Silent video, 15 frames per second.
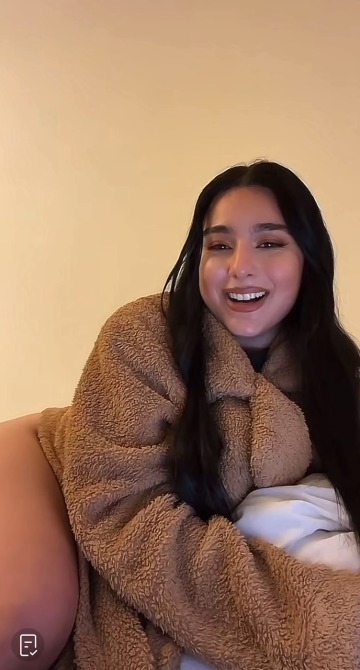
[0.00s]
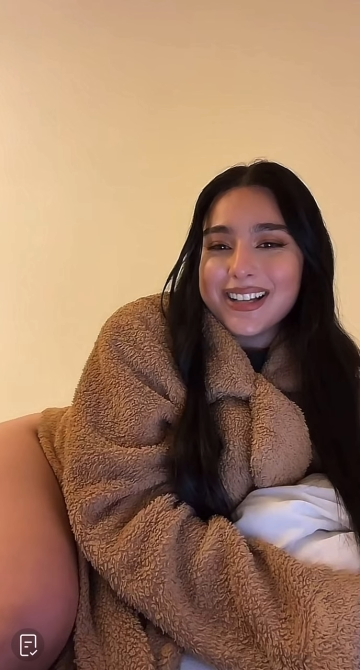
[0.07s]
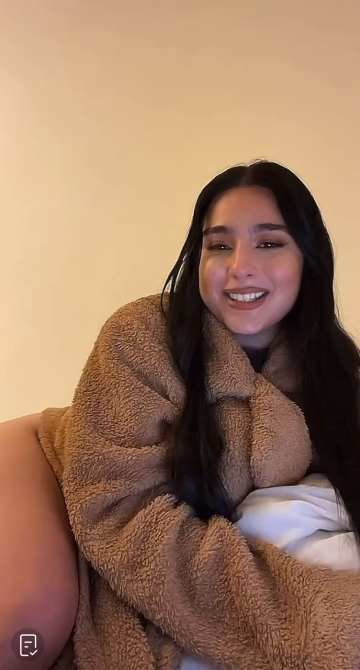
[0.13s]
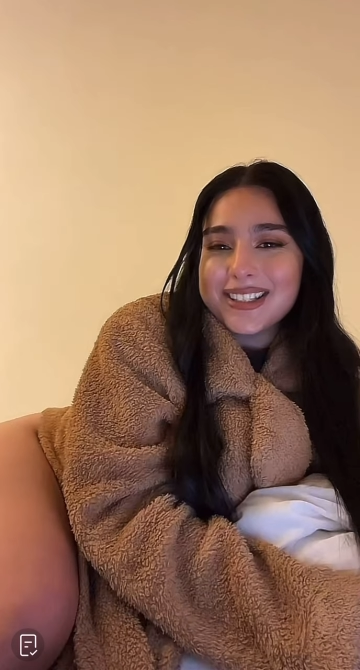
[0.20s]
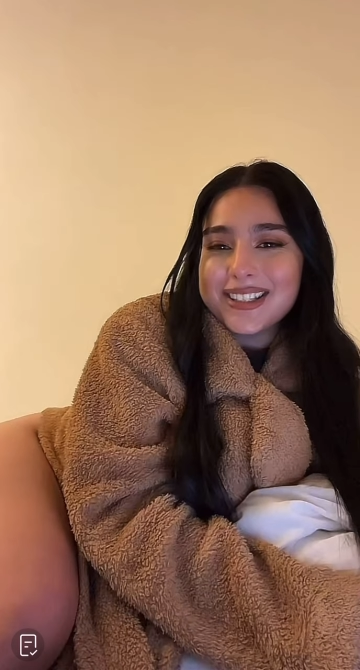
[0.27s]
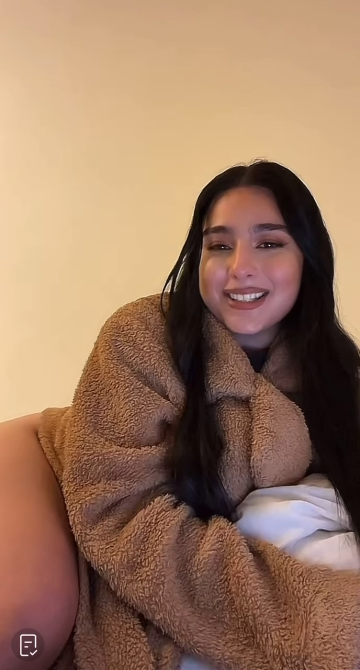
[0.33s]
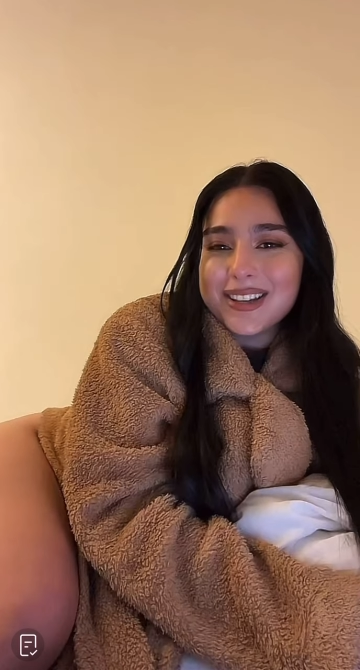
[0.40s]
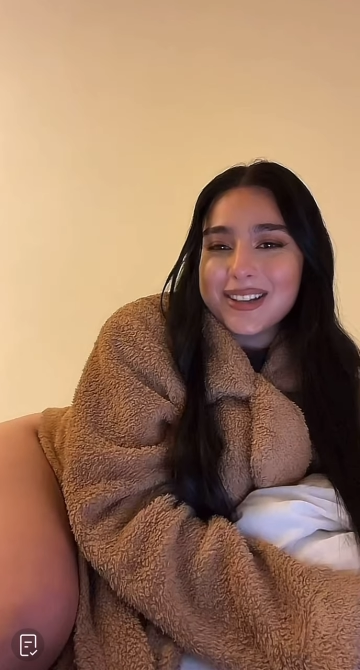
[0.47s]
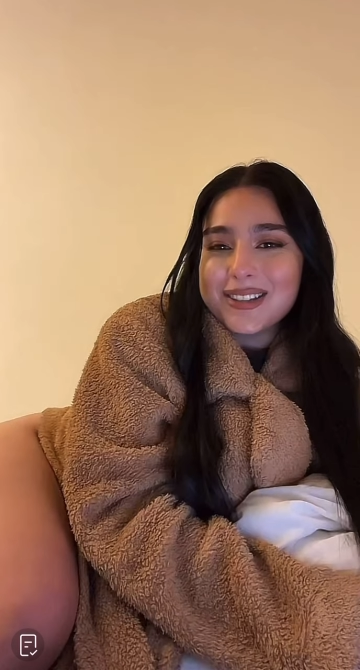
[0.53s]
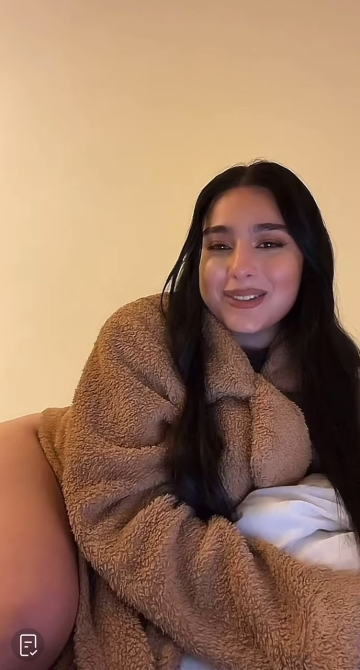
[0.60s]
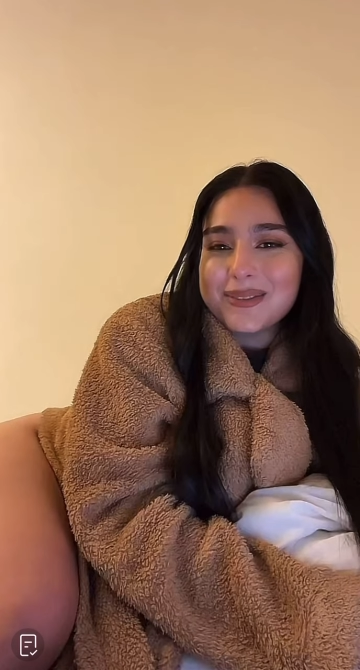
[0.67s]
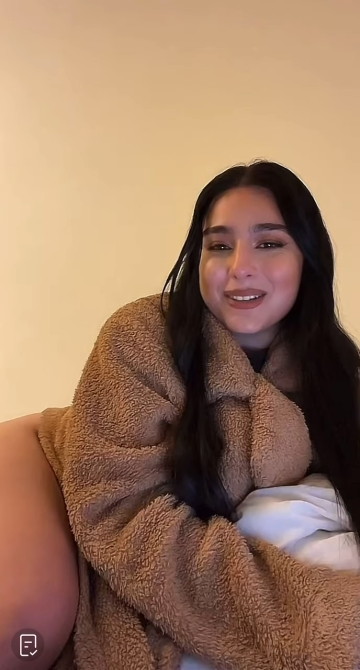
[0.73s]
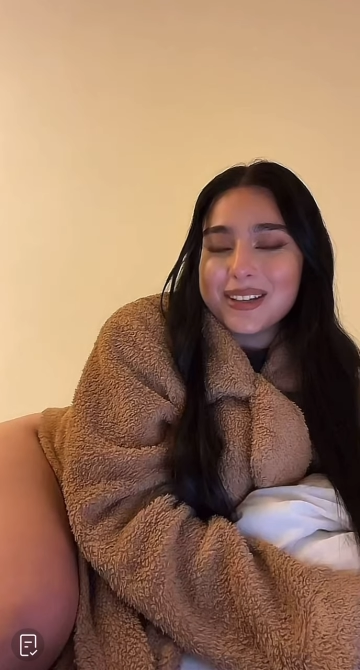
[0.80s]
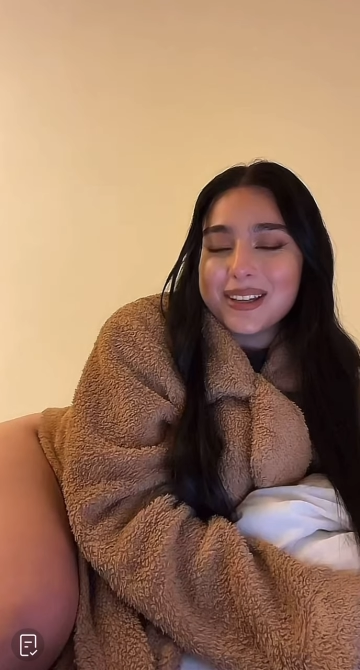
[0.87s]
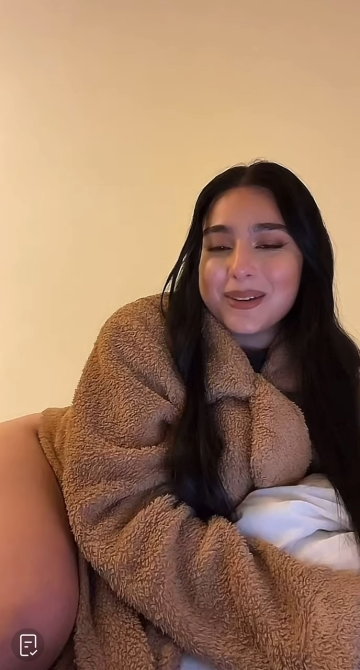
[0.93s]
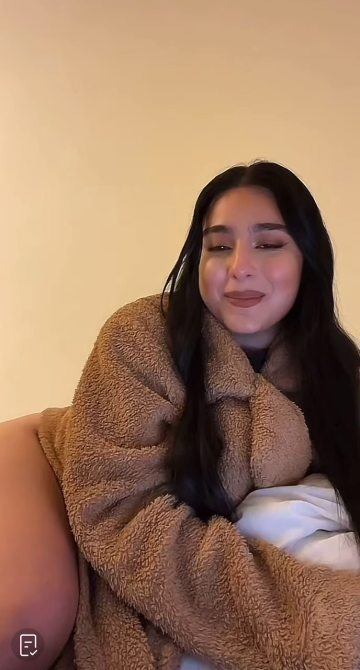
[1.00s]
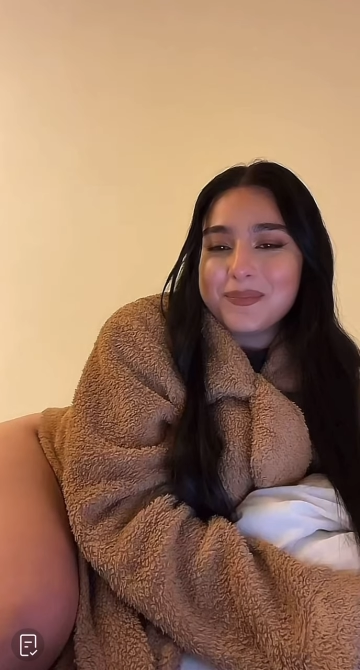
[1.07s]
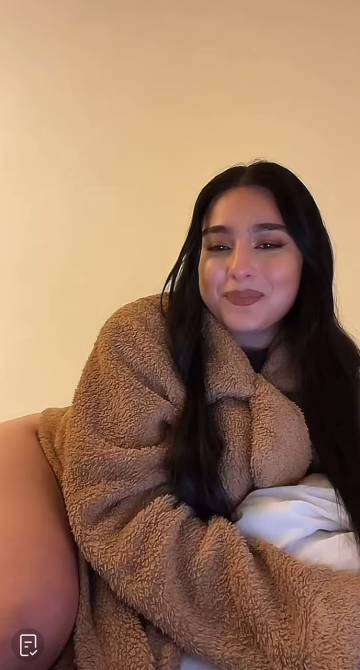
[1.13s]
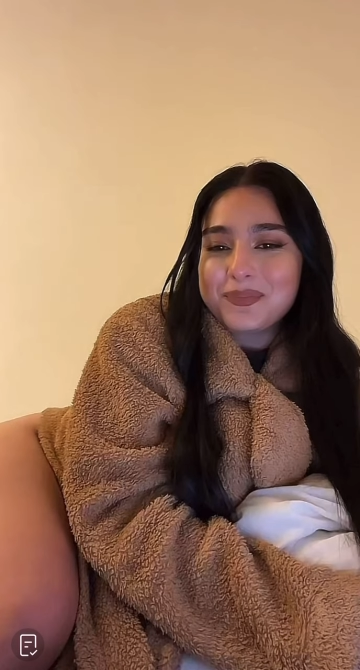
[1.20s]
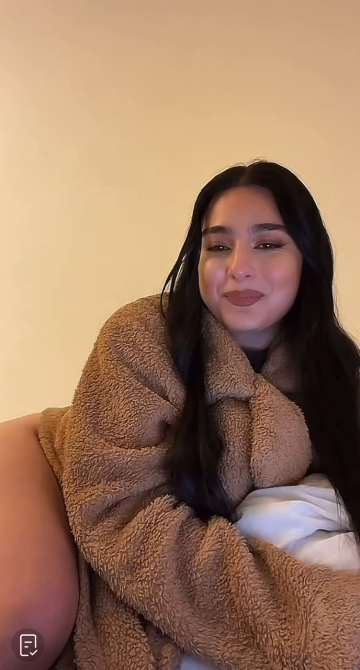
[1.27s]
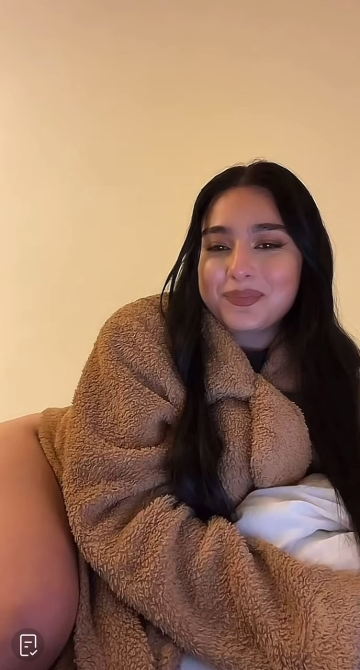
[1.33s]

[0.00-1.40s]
you guys are so sweet.